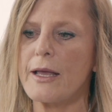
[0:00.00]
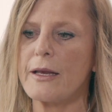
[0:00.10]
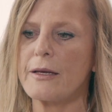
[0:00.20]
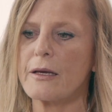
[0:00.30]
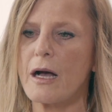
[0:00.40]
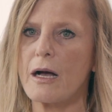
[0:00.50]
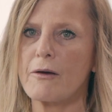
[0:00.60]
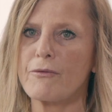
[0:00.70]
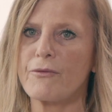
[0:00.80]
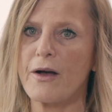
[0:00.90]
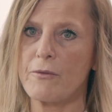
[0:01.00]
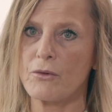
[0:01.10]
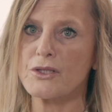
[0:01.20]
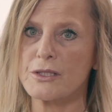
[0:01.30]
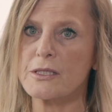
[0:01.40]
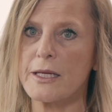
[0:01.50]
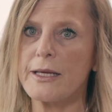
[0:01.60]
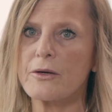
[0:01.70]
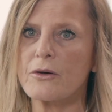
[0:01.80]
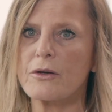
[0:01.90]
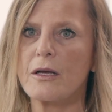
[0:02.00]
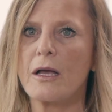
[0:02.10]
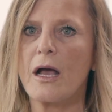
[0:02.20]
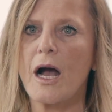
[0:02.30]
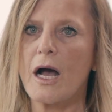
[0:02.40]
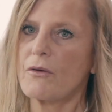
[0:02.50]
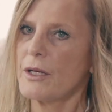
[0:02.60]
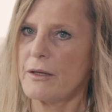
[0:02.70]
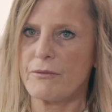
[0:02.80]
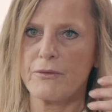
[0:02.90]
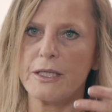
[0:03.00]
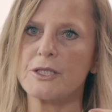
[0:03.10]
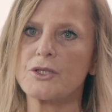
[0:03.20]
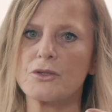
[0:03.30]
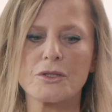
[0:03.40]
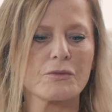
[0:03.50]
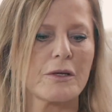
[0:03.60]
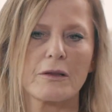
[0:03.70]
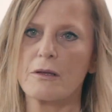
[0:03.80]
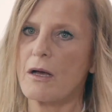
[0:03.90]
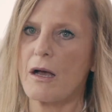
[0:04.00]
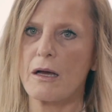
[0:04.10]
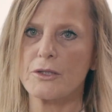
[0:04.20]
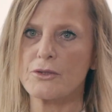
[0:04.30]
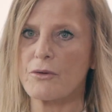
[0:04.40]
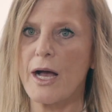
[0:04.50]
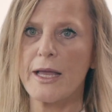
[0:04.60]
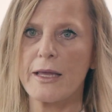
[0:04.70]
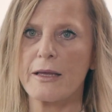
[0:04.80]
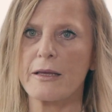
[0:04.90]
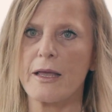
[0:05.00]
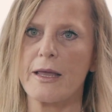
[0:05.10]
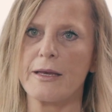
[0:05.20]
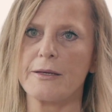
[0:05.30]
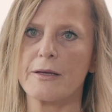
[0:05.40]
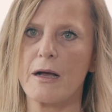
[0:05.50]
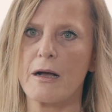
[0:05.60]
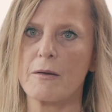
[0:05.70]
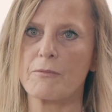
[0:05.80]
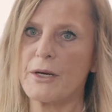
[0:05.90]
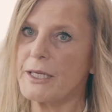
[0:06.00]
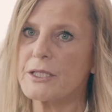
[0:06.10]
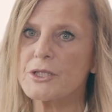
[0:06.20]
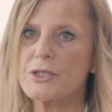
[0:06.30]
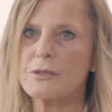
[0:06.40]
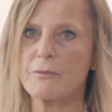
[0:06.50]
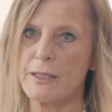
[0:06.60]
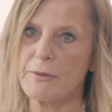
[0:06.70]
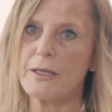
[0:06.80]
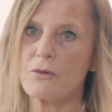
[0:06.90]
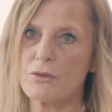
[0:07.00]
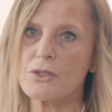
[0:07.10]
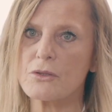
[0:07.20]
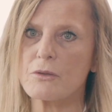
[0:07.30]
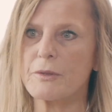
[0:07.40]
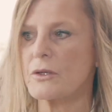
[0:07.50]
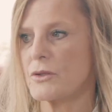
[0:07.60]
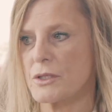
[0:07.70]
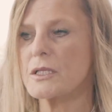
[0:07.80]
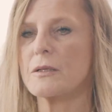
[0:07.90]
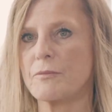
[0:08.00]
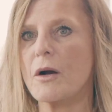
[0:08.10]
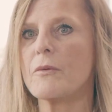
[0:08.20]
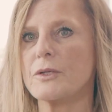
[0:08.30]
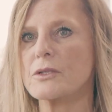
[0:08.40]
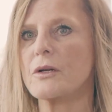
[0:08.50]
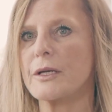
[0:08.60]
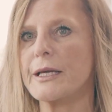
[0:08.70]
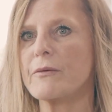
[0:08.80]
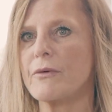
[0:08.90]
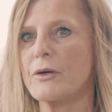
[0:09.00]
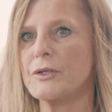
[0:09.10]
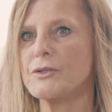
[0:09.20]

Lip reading: and 5 washes later, I'll have issues with drying and breakage maybe also, because it probably is gonna get very